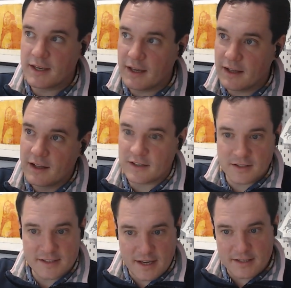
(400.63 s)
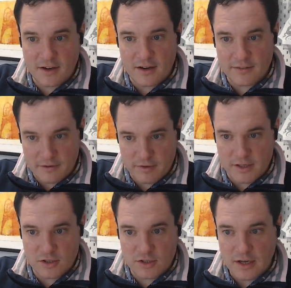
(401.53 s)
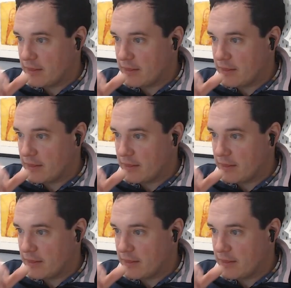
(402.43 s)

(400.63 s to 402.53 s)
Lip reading: get the exact height of that ridge,